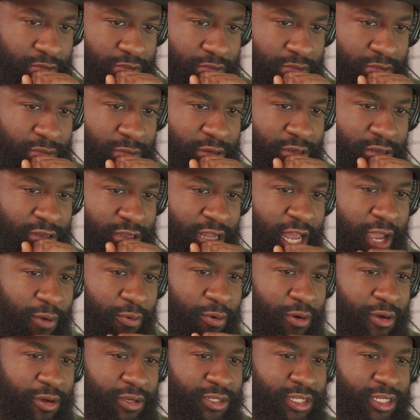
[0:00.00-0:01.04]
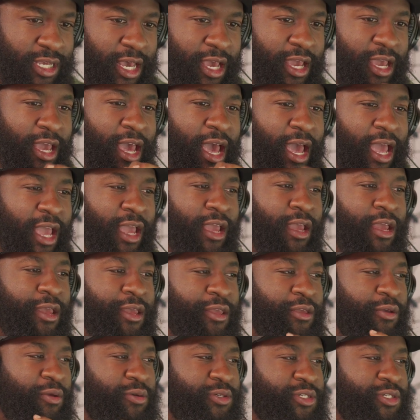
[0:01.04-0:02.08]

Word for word: they will say, hey, you should